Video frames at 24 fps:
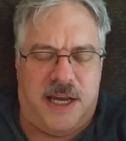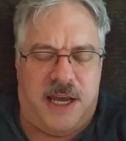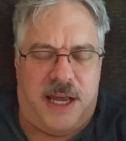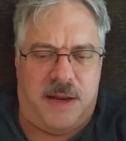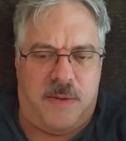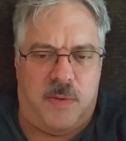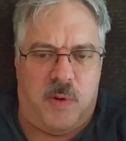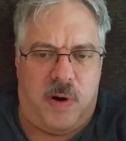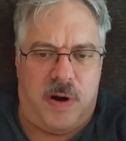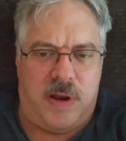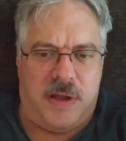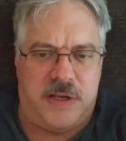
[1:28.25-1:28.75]

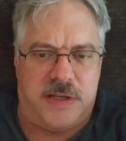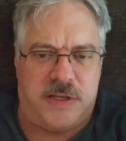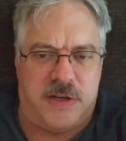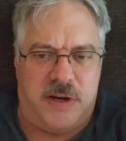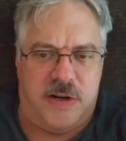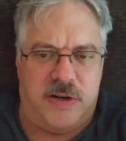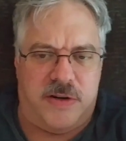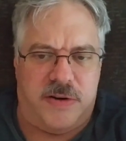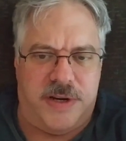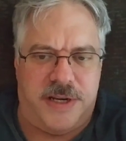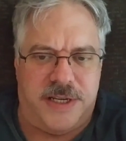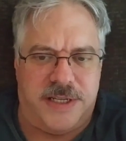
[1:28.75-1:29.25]
And the morning of the
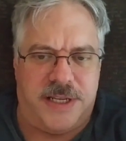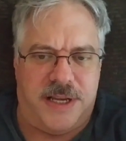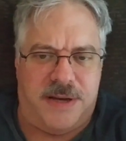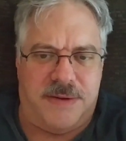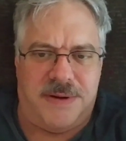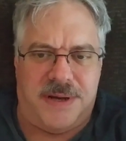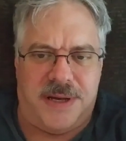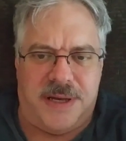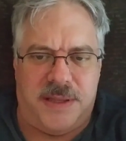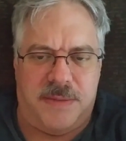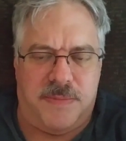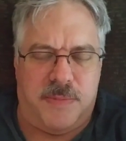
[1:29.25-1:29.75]
surgery, he said,
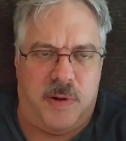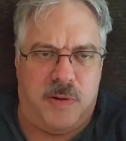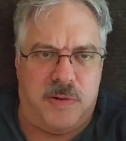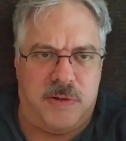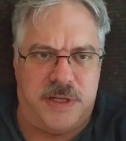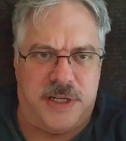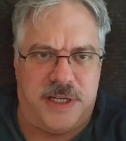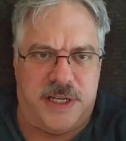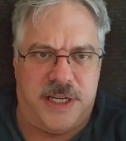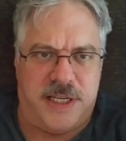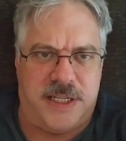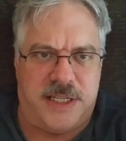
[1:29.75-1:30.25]
well, the
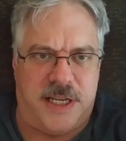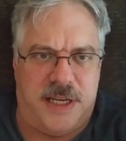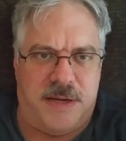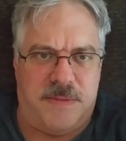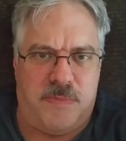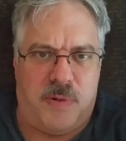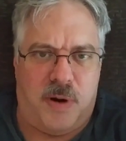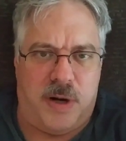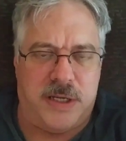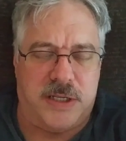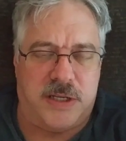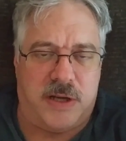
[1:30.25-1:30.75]
bulging disc
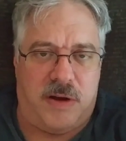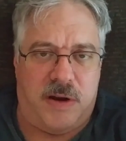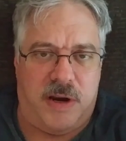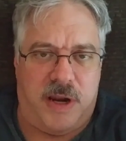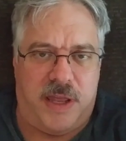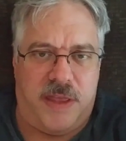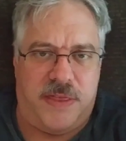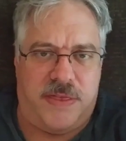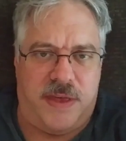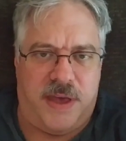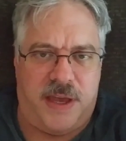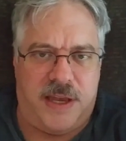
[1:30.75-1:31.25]
isn't pressing on
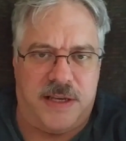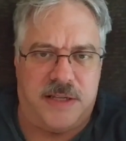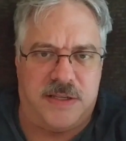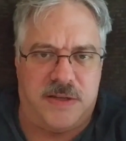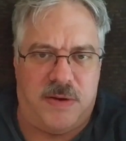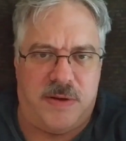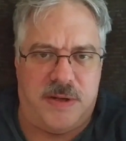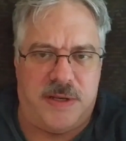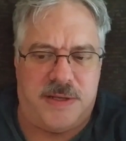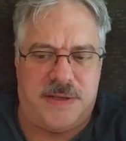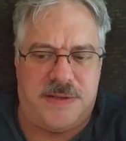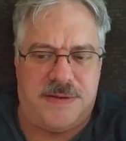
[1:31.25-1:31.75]
anything,
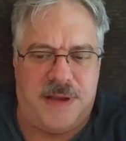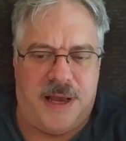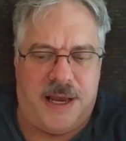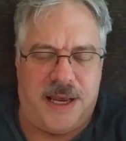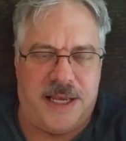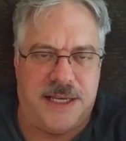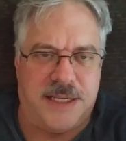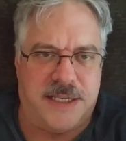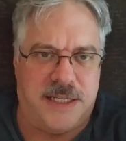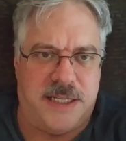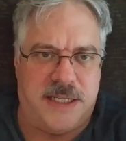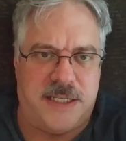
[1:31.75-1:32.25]
so I
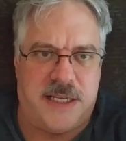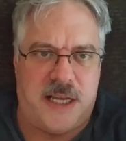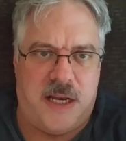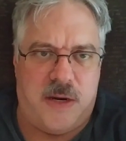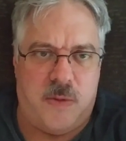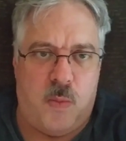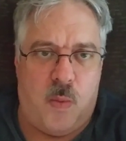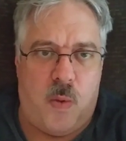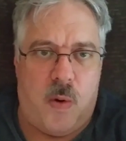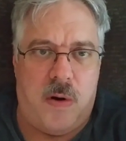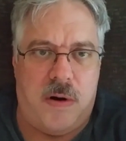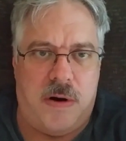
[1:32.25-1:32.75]
guess it just
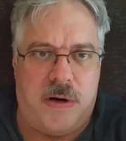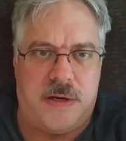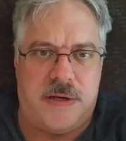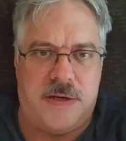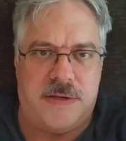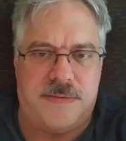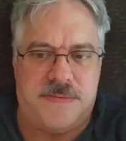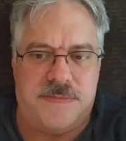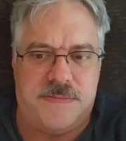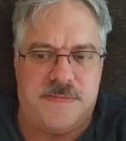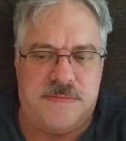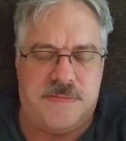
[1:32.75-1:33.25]
doesn't warrant
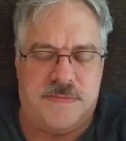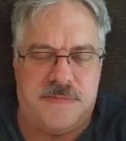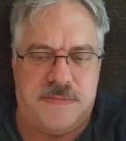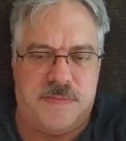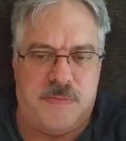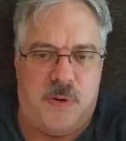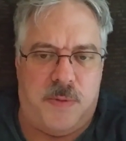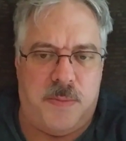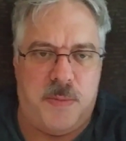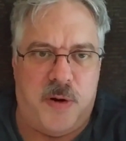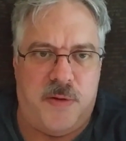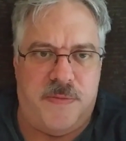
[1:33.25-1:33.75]
just
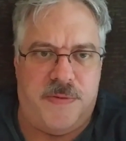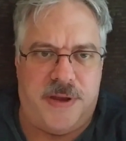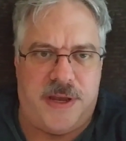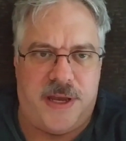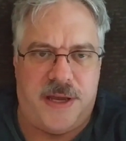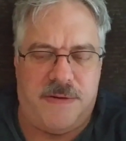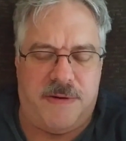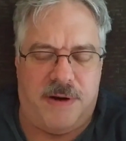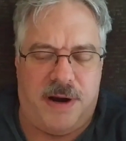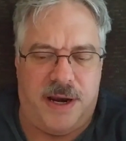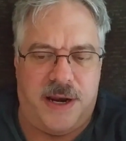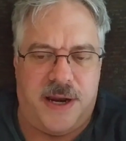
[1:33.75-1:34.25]
removing
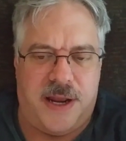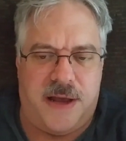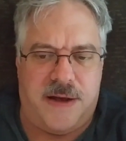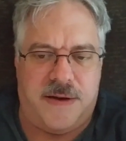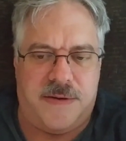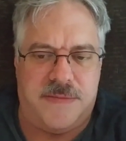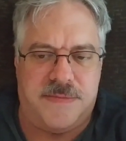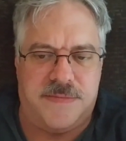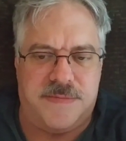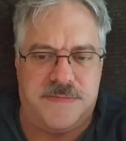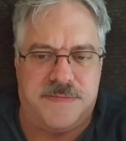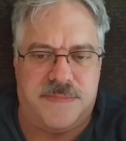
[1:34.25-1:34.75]
it right
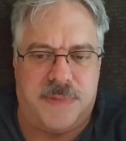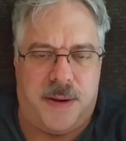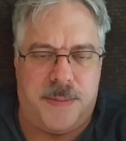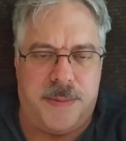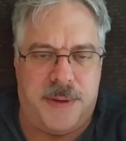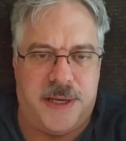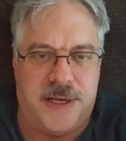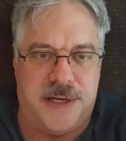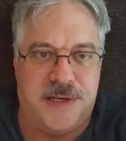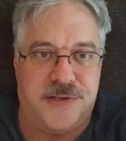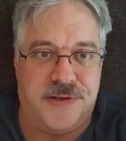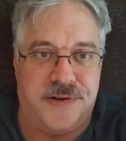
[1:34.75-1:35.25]
now.
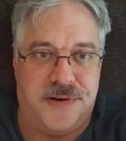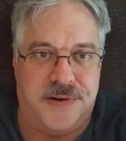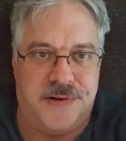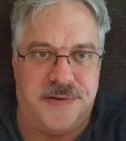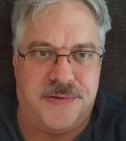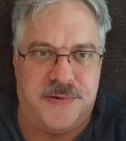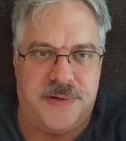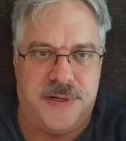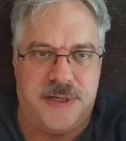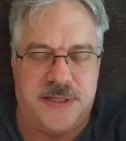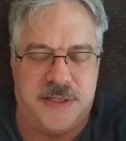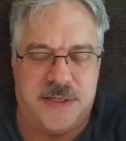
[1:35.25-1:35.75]
Probably
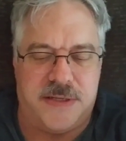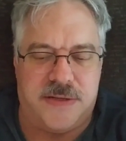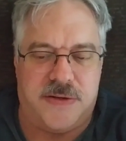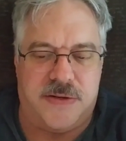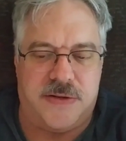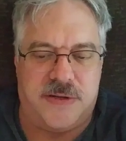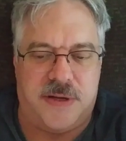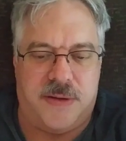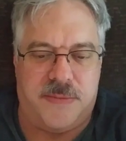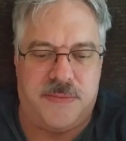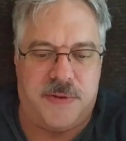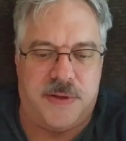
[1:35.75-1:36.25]
insurance reasons or
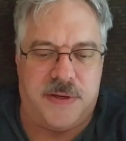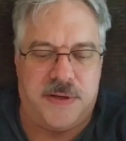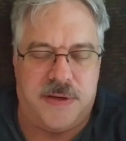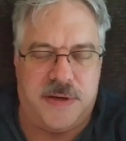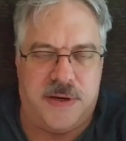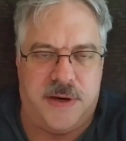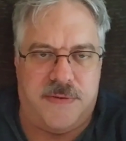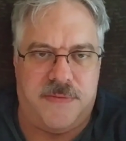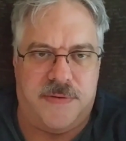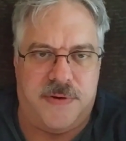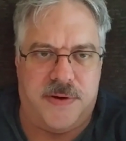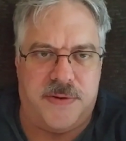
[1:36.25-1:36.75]
something.
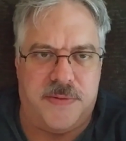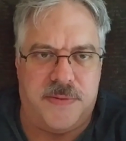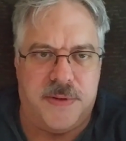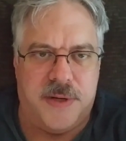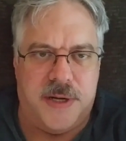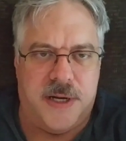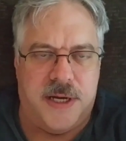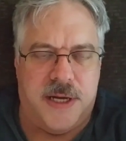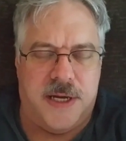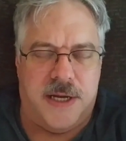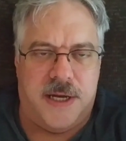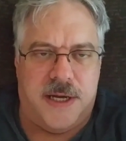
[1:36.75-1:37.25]
You never know.
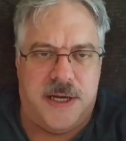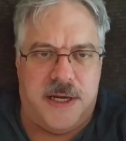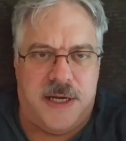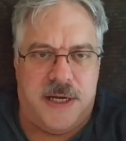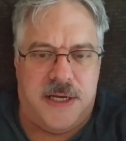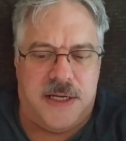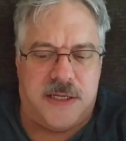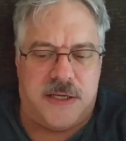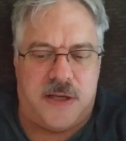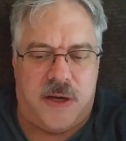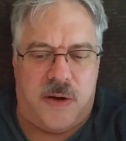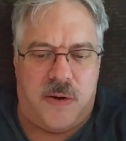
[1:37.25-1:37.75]

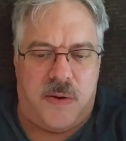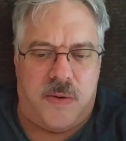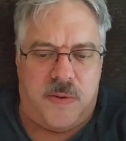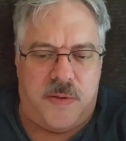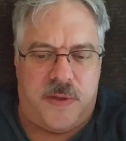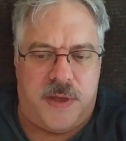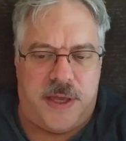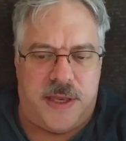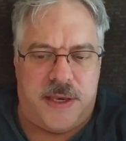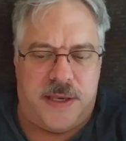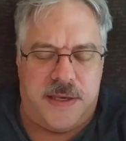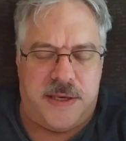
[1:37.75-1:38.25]
So
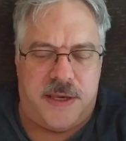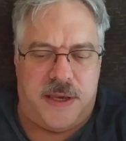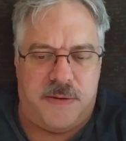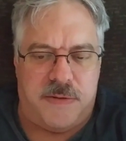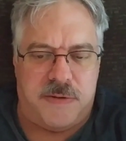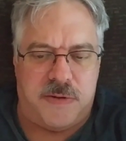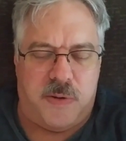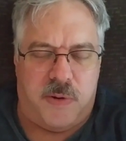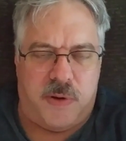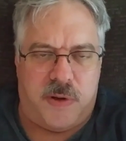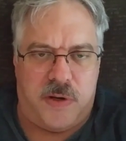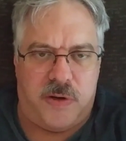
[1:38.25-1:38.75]
he
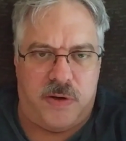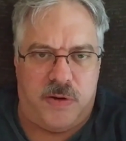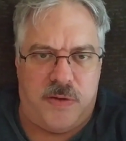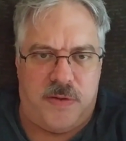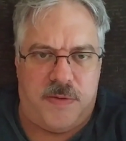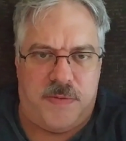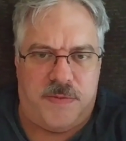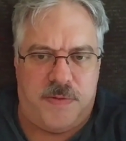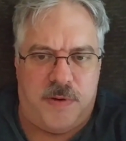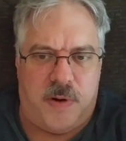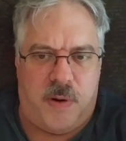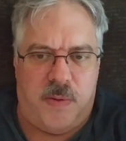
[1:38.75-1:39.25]
was only going
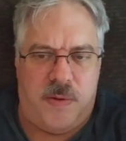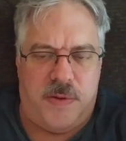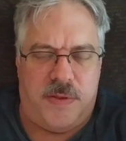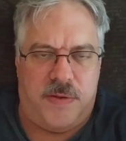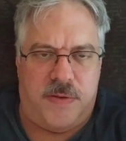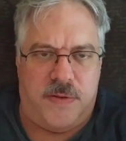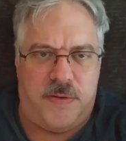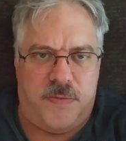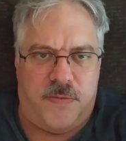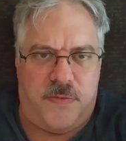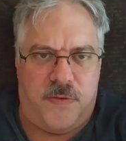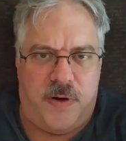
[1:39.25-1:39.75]
to go into
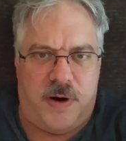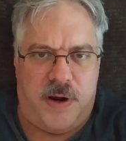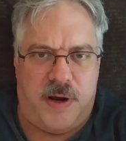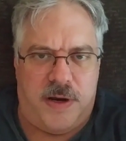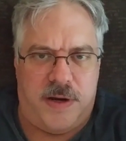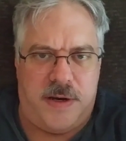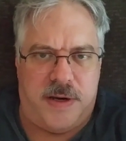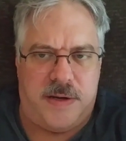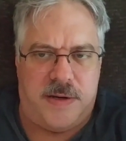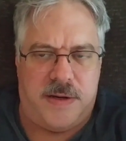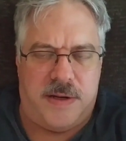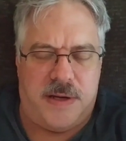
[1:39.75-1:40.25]
the
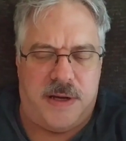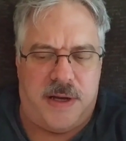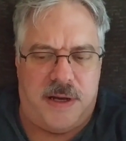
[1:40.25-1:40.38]
front.